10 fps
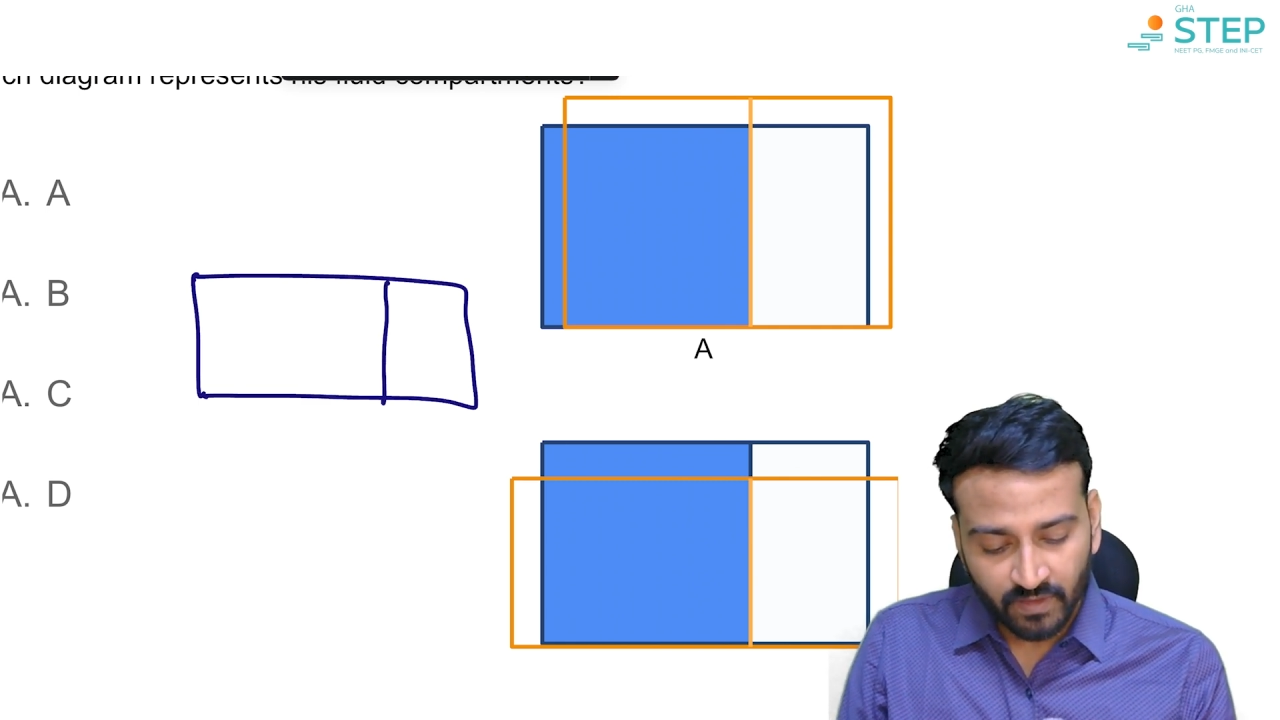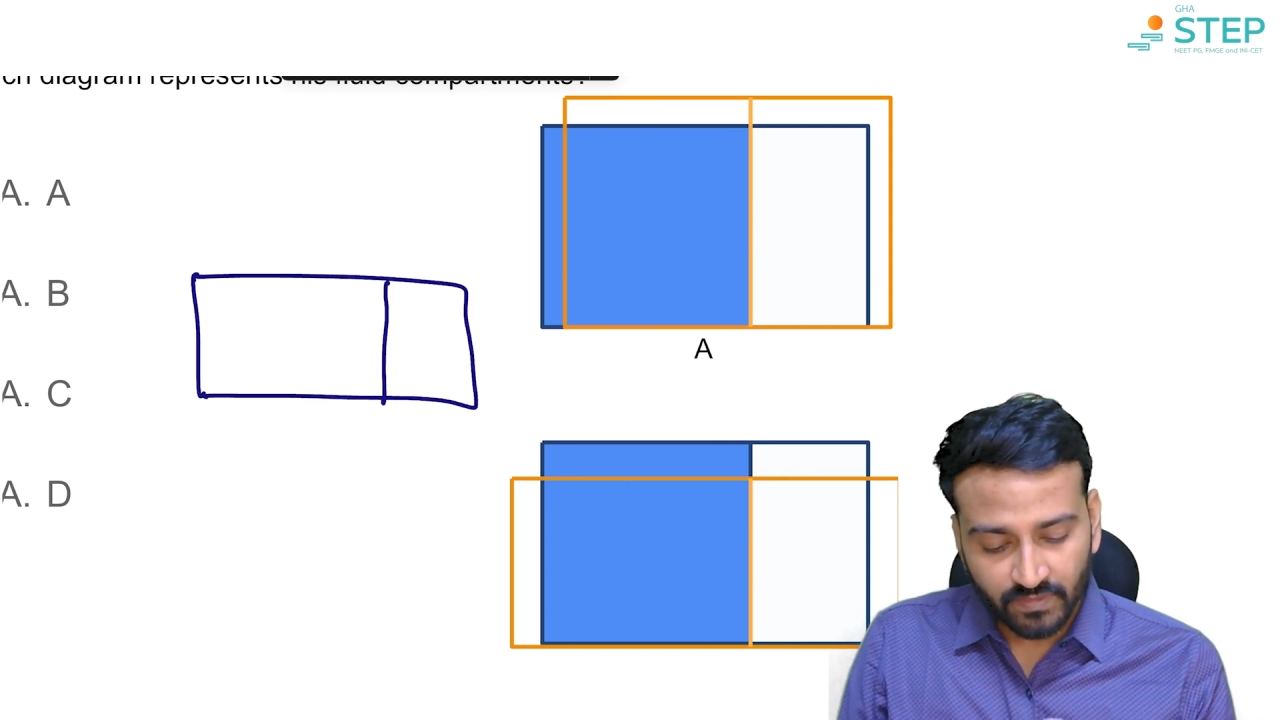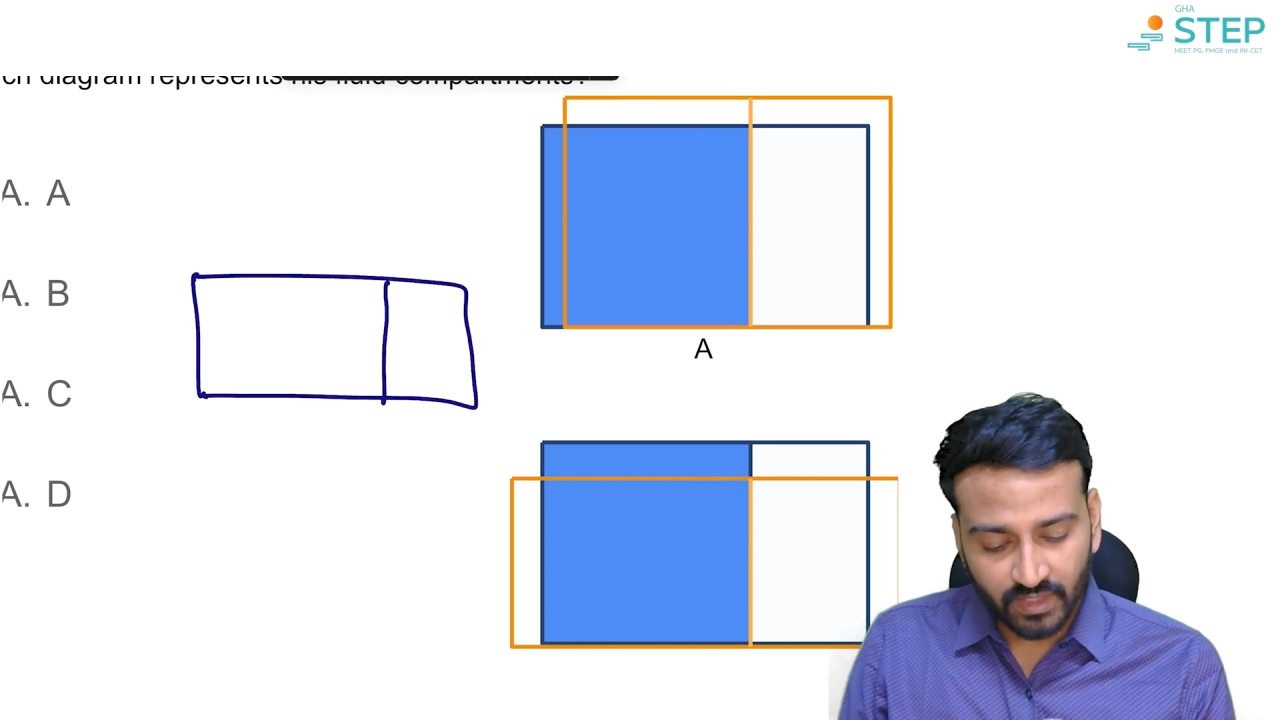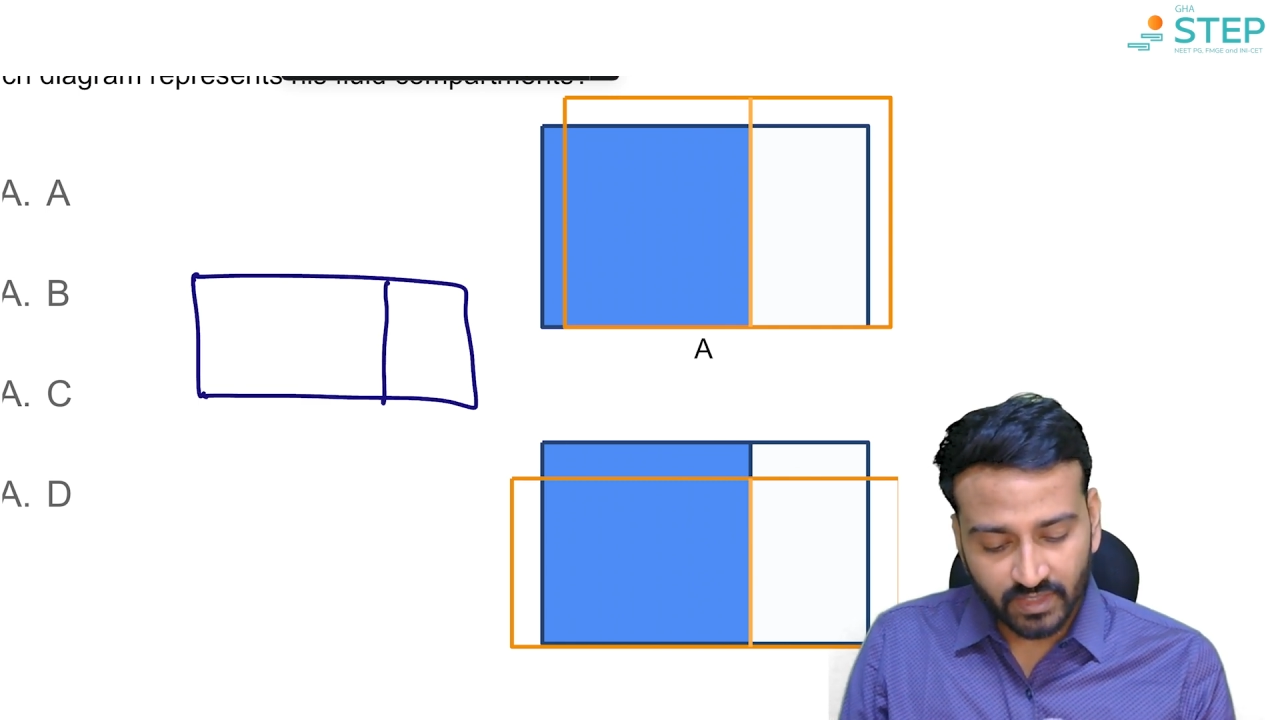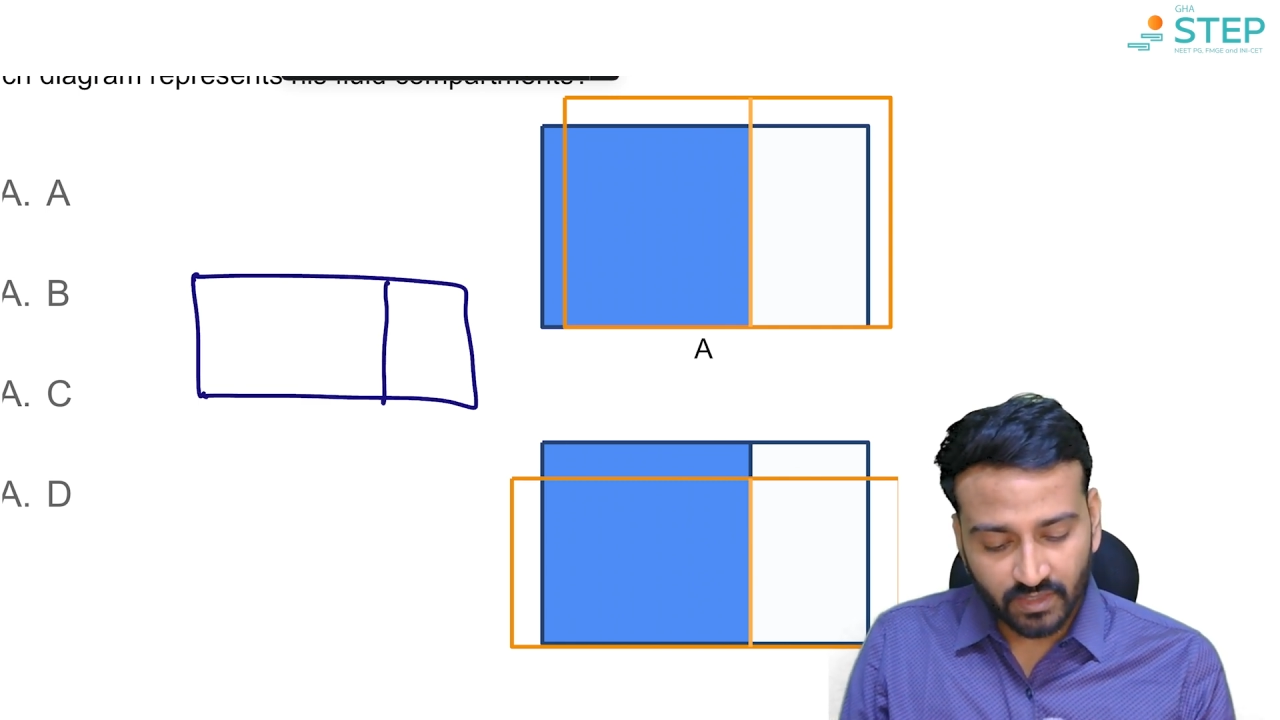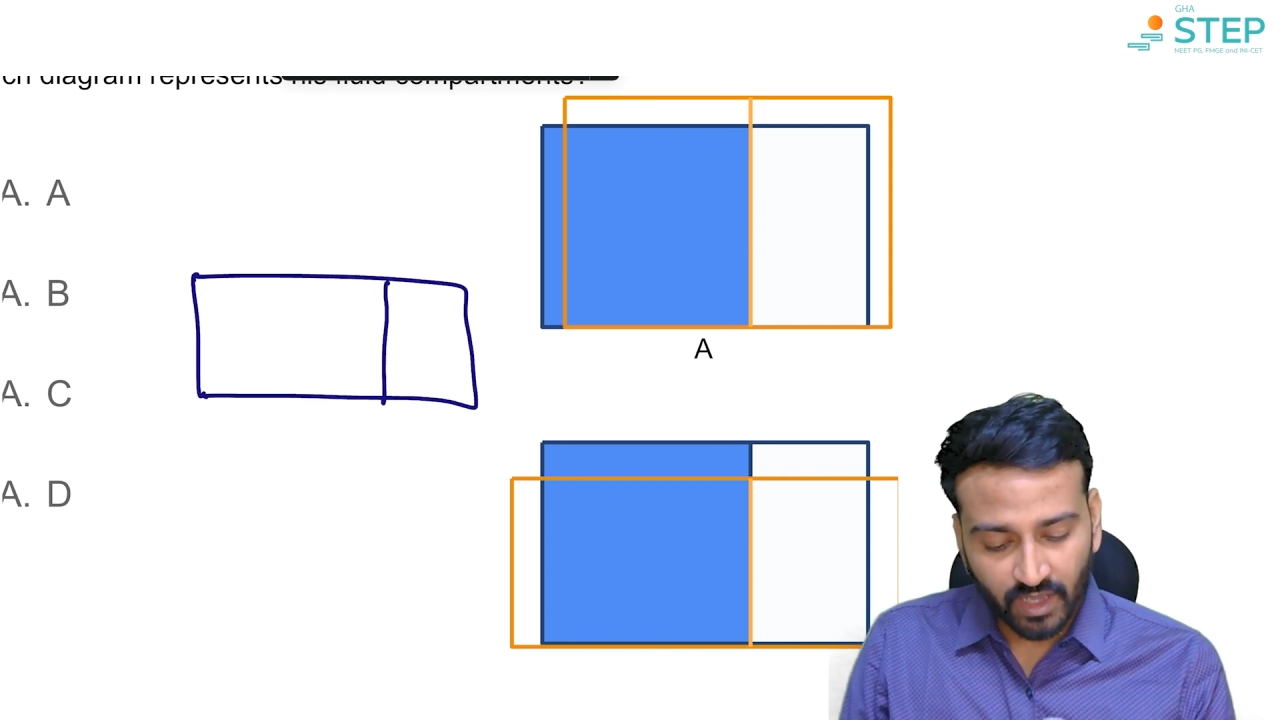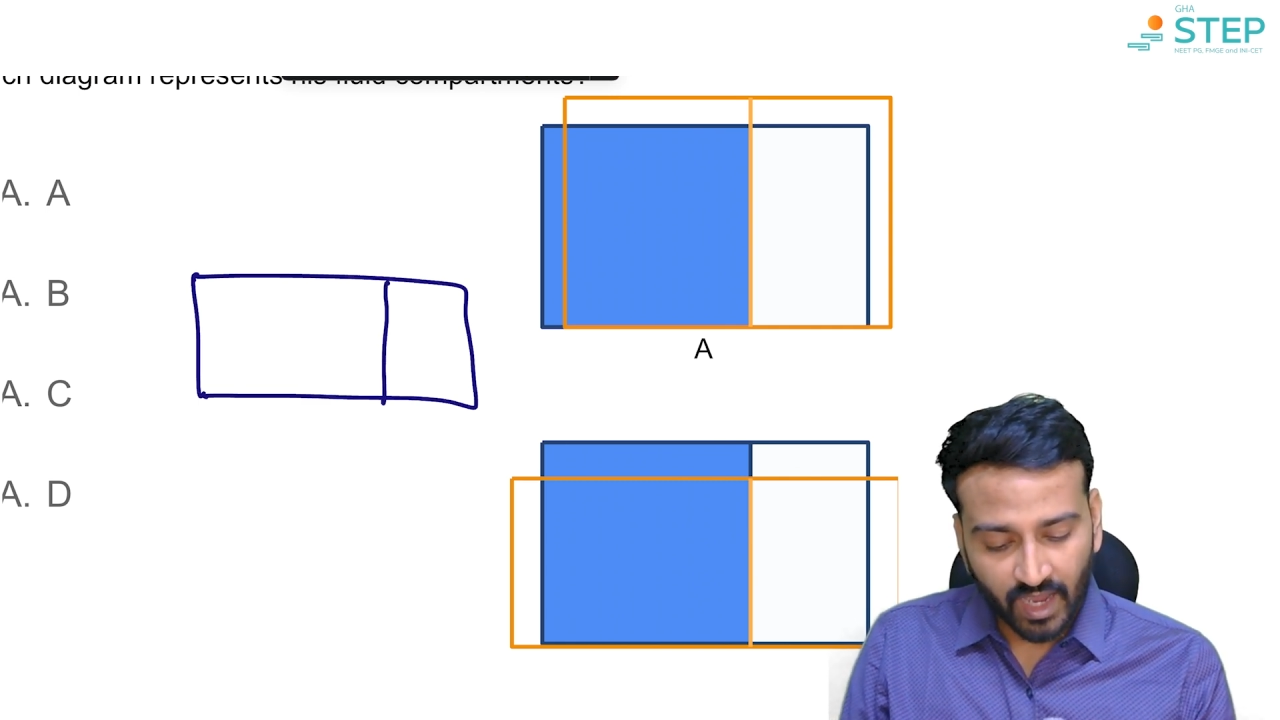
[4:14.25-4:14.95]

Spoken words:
that,